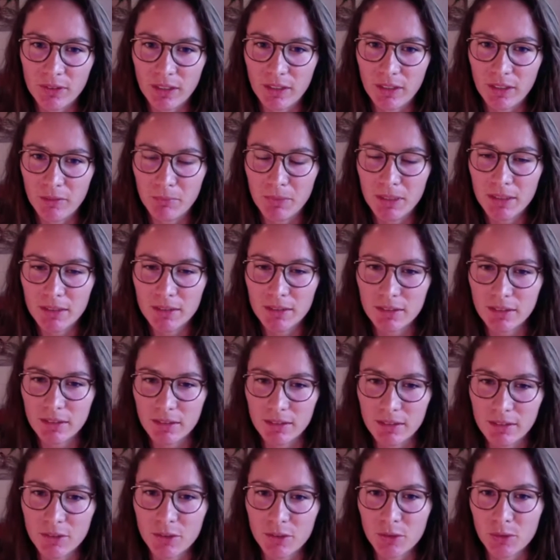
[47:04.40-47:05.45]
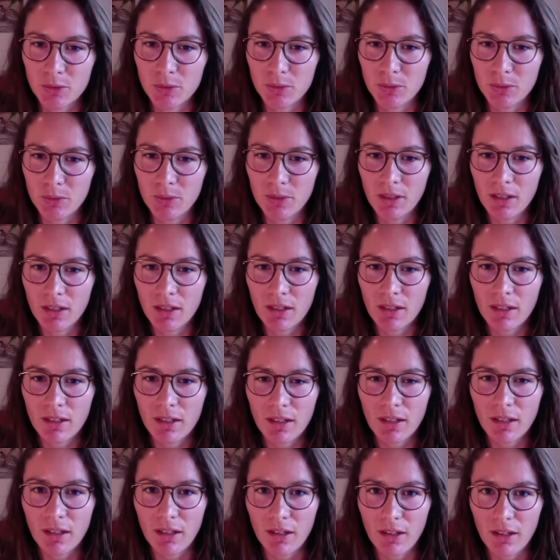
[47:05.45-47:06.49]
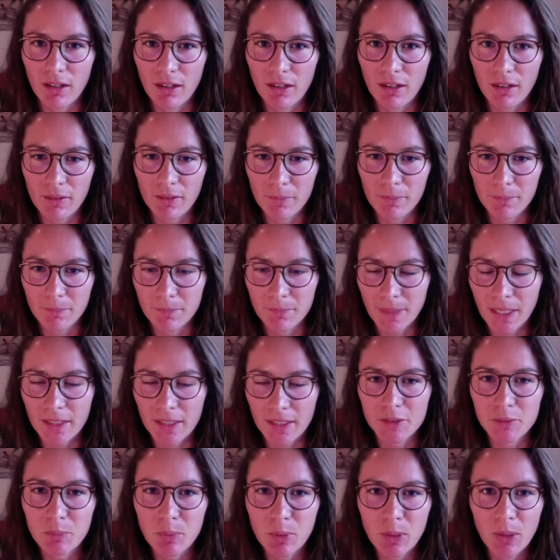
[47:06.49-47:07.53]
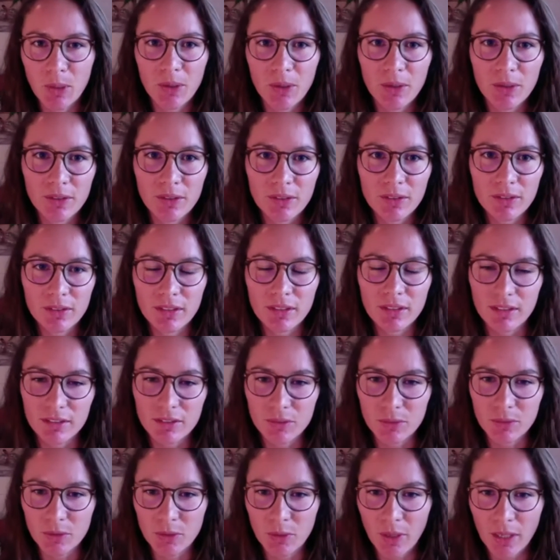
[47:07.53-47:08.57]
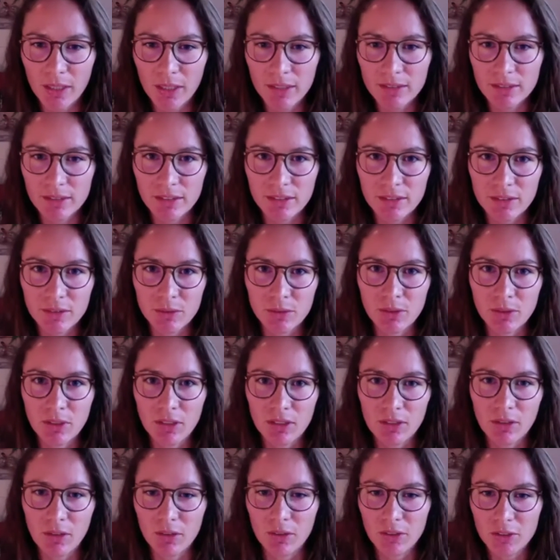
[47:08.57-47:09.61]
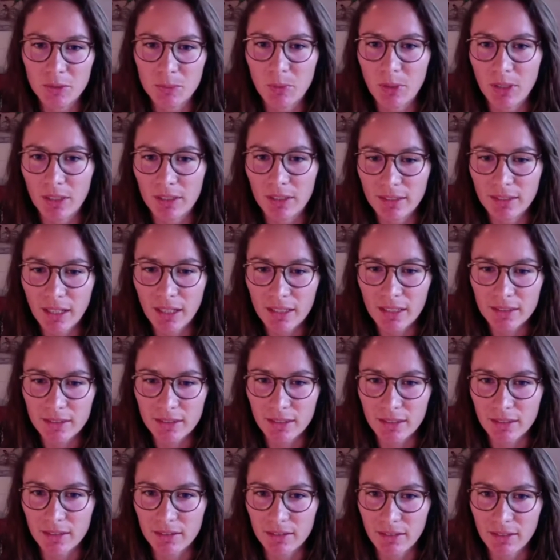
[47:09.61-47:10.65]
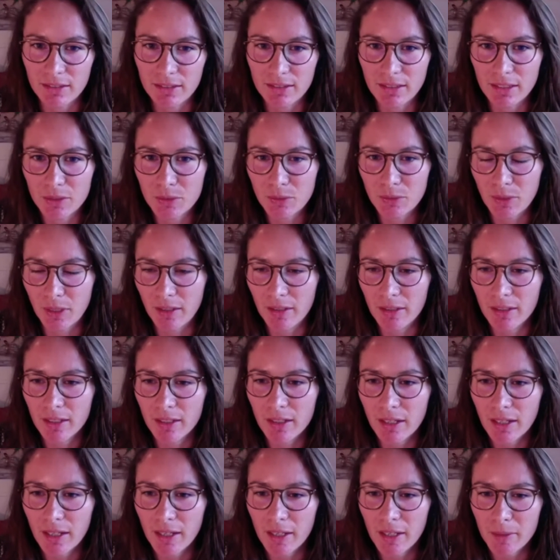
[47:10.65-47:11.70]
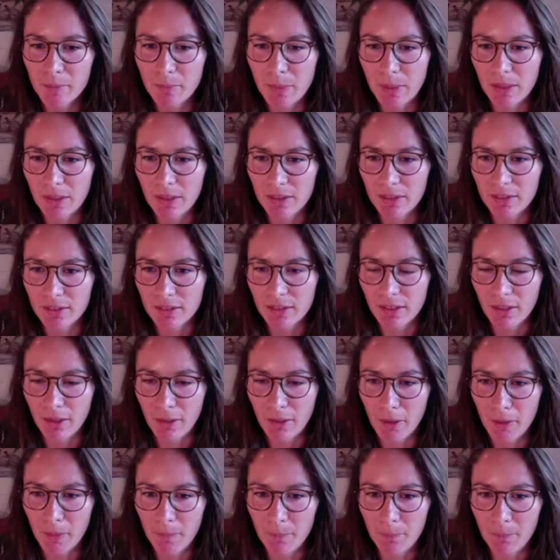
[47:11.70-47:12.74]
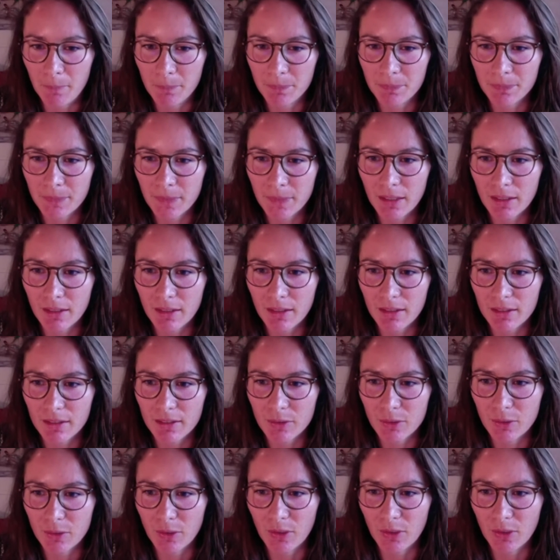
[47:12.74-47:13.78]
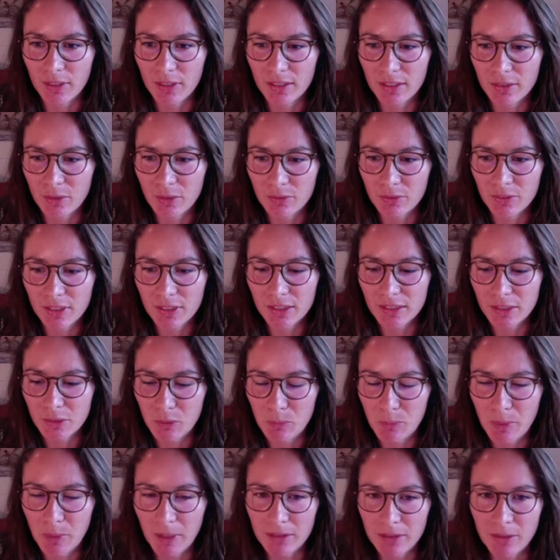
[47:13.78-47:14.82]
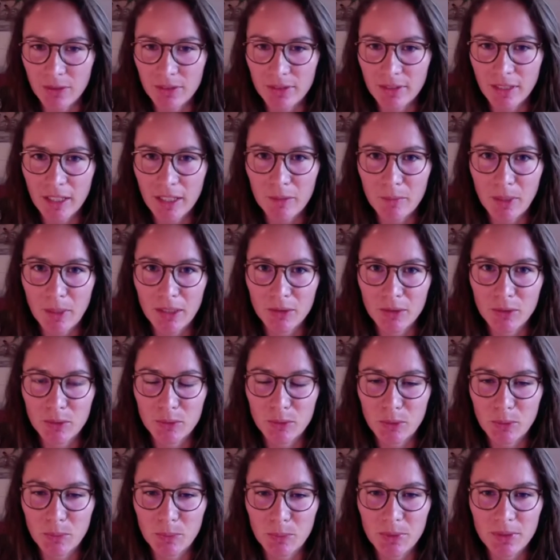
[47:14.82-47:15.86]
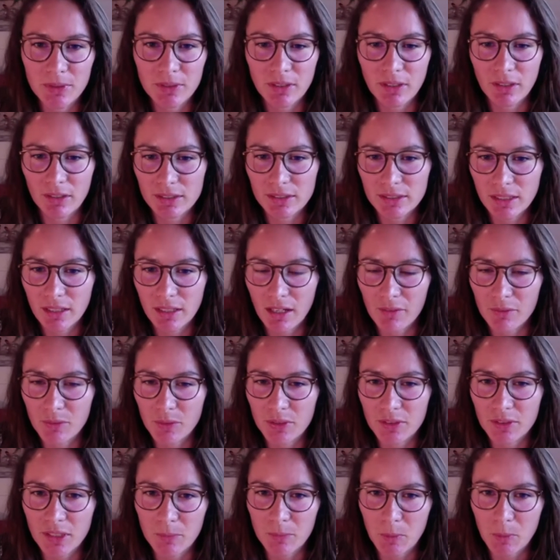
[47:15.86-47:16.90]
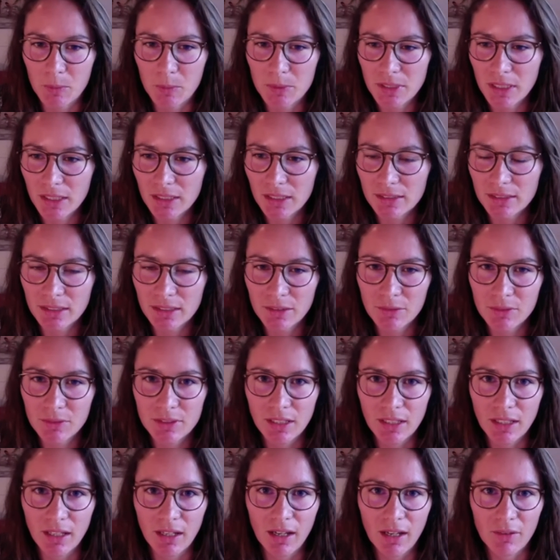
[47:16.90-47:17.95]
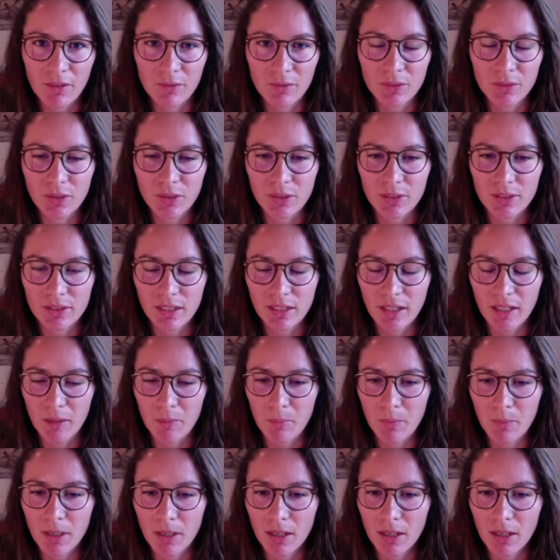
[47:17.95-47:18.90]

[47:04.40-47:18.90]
their militants to exploit this new crisis to launch more attacks and etc. But you know, in the field it remains the same. Like the groups still have the same objectives, they have the same